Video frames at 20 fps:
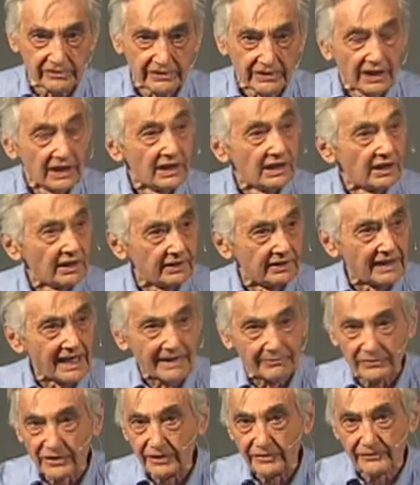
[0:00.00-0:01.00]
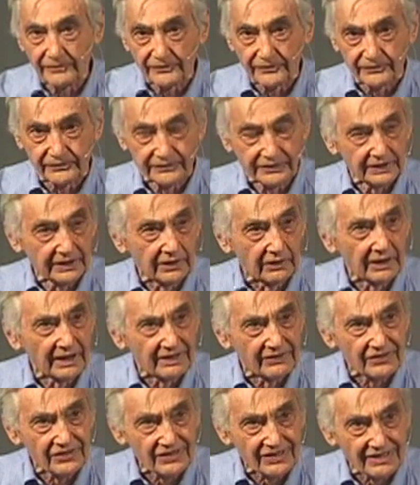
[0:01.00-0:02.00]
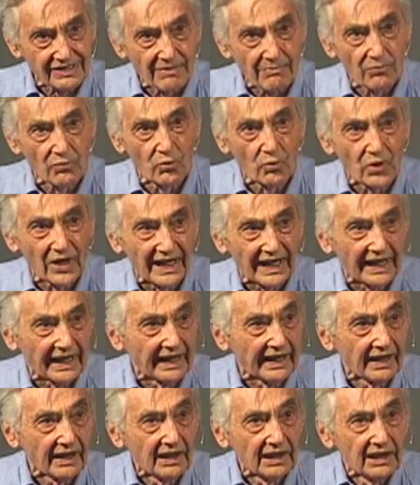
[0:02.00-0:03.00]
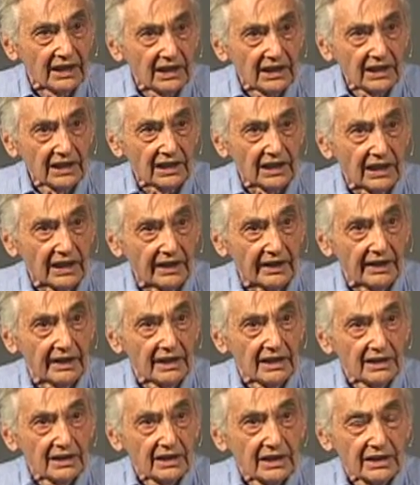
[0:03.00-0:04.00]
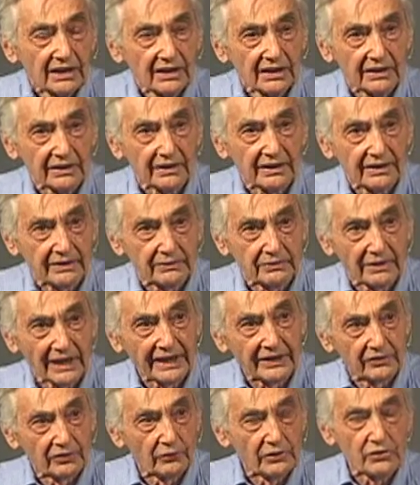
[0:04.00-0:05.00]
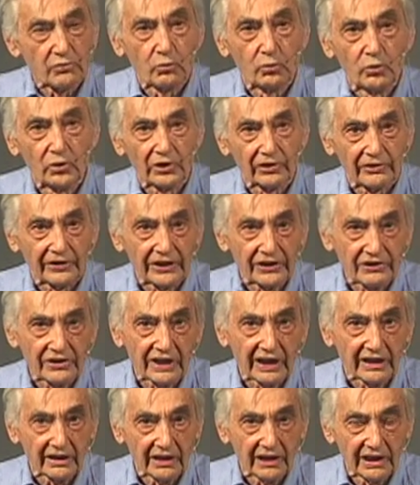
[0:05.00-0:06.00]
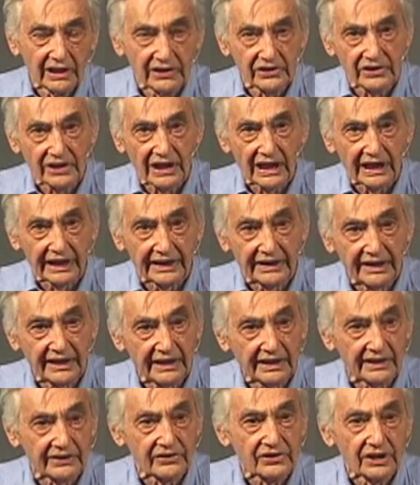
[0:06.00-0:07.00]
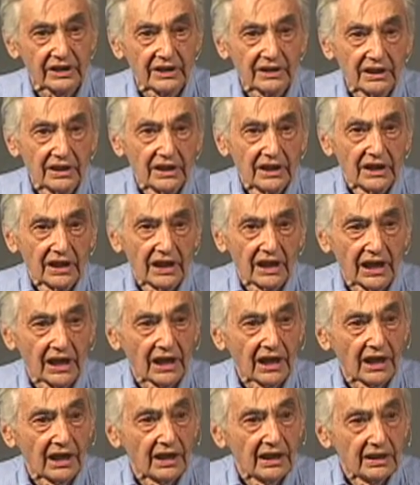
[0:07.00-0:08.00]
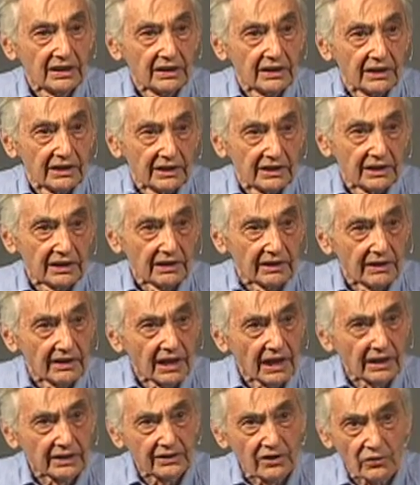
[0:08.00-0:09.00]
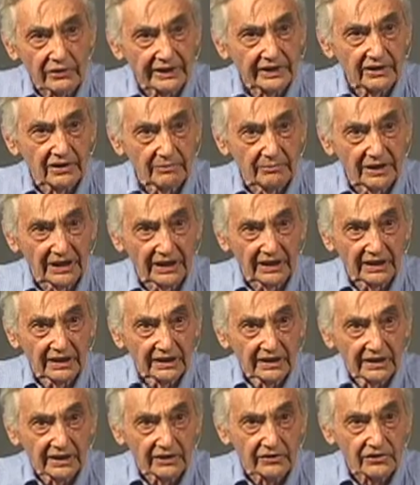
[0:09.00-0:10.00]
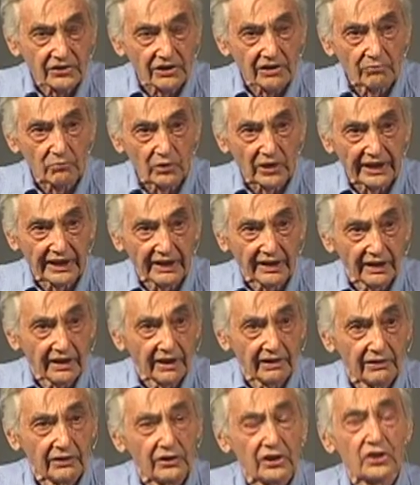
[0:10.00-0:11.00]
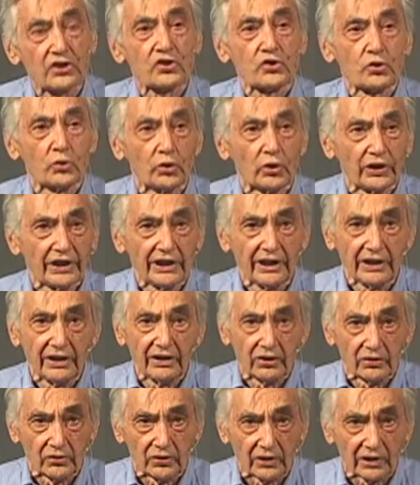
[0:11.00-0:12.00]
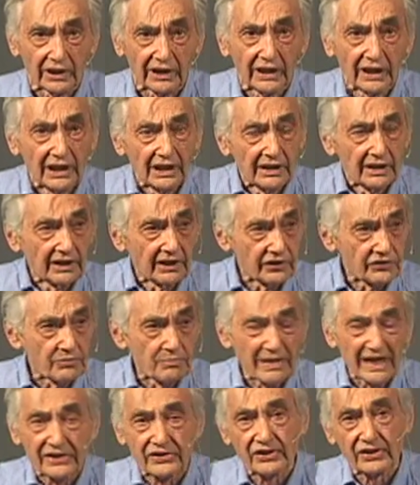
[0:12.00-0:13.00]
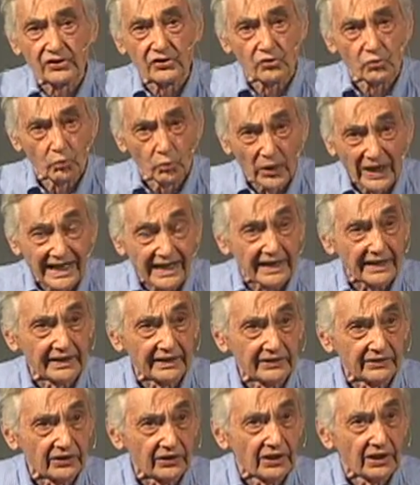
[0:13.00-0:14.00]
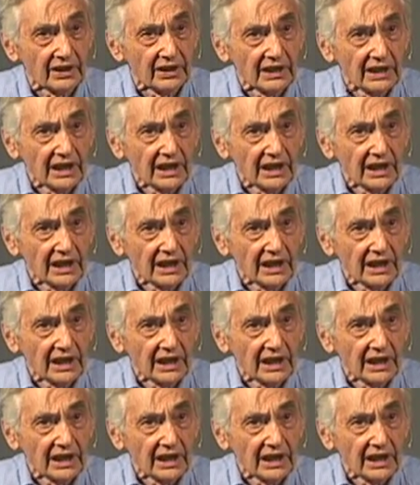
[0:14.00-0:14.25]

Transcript: or adapted you know in some way, uh, uh, the, writer always worries that his ideas. Uh, uh, are going to be in some way distorted or his message weakened,